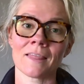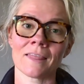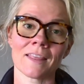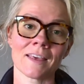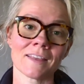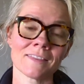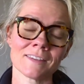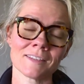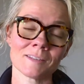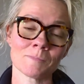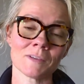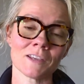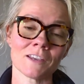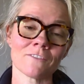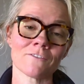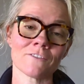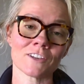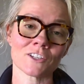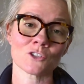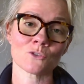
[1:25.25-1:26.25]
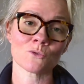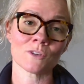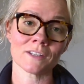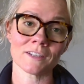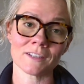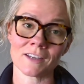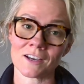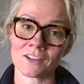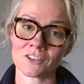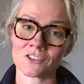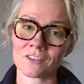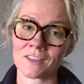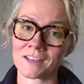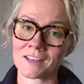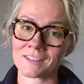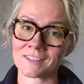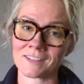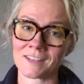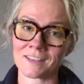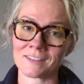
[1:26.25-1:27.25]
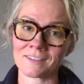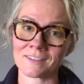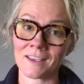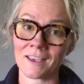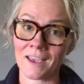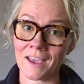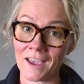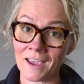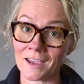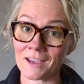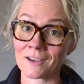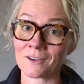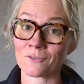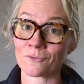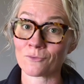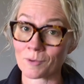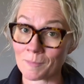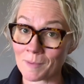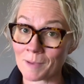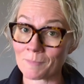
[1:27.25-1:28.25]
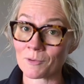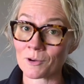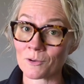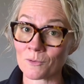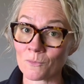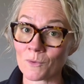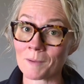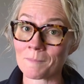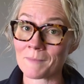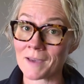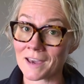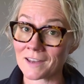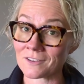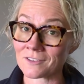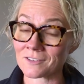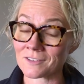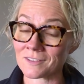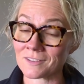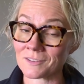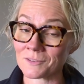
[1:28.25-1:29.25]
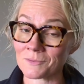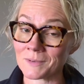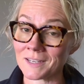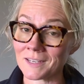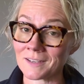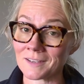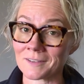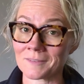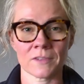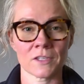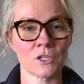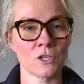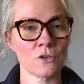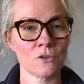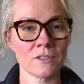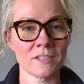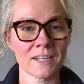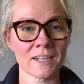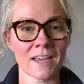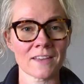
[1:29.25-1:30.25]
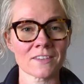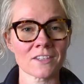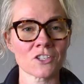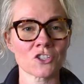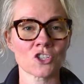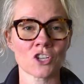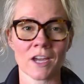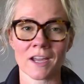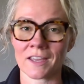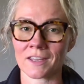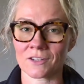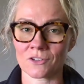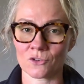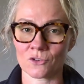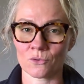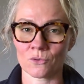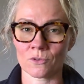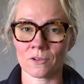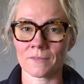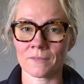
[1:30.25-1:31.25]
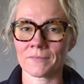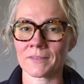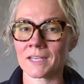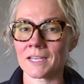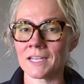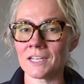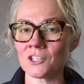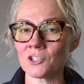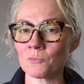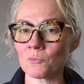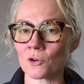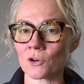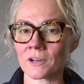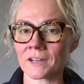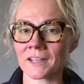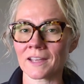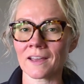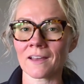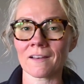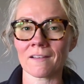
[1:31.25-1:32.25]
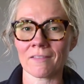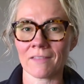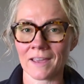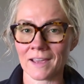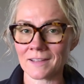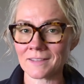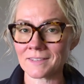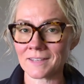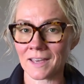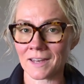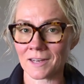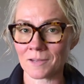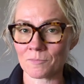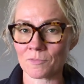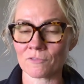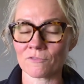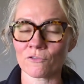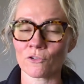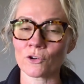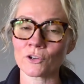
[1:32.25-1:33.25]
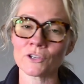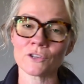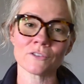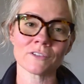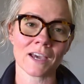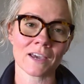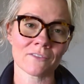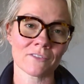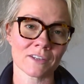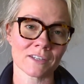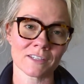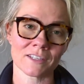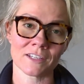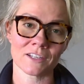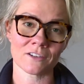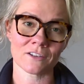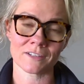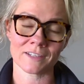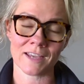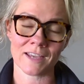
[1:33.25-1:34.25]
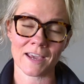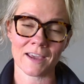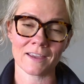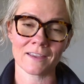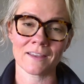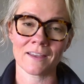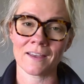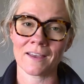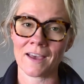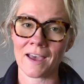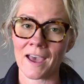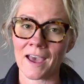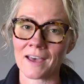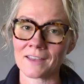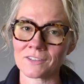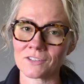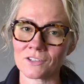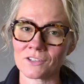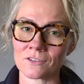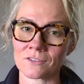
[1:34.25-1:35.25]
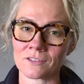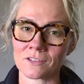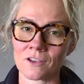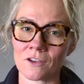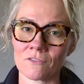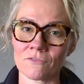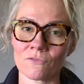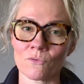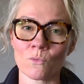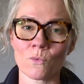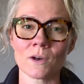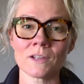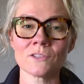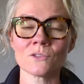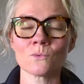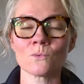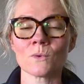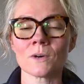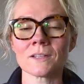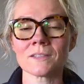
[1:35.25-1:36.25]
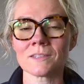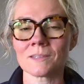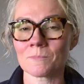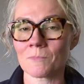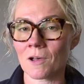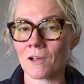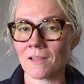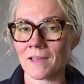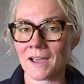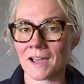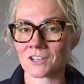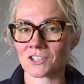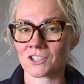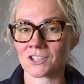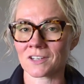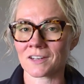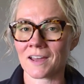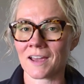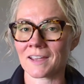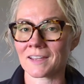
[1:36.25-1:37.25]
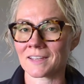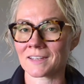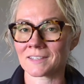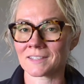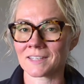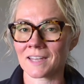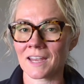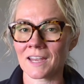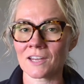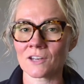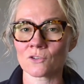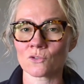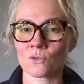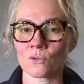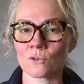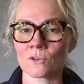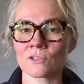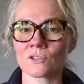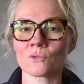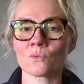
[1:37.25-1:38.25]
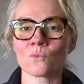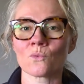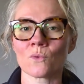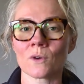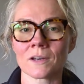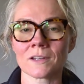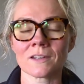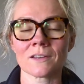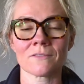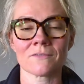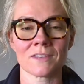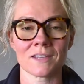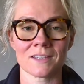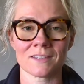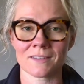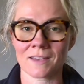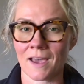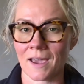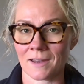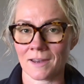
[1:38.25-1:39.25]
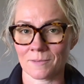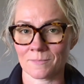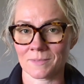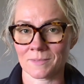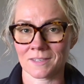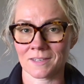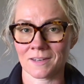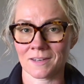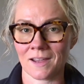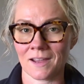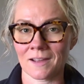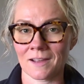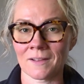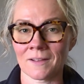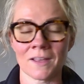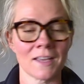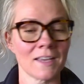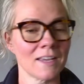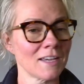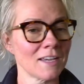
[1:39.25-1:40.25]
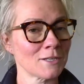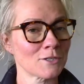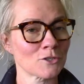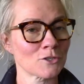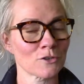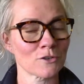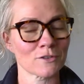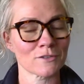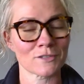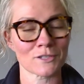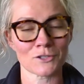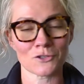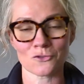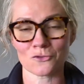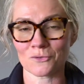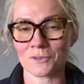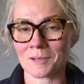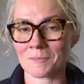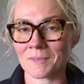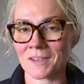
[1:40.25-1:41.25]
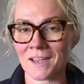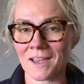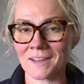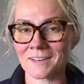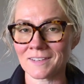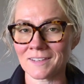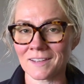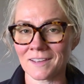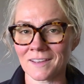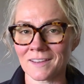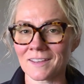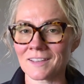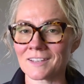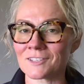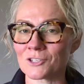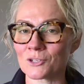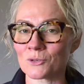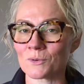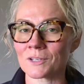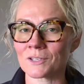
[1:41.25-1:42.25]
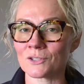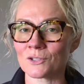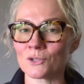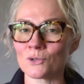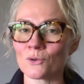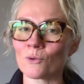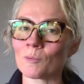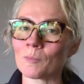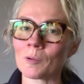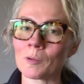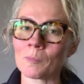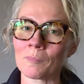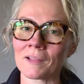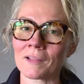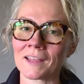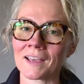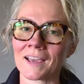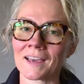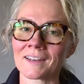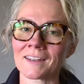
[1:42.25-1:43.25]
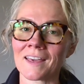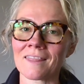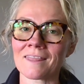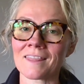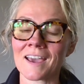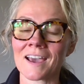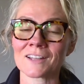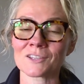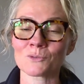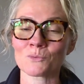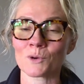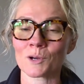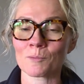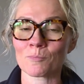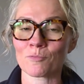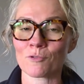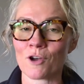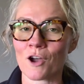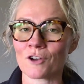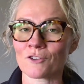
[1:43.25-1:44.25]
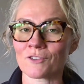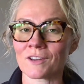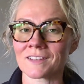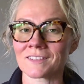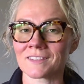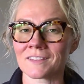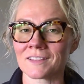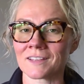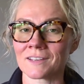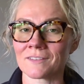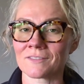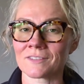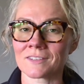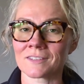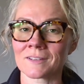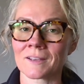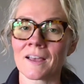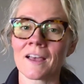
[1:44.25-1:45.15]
Let this be a visual nudge that says, hey, remember what matters this week? Use it as a check-in tool. Each morning, glance at it before you dive into your day. Ask yourself, what's one small action I can take towards one of these items today? It turns a dreamy idea into a doable plan, and that's where progress lives.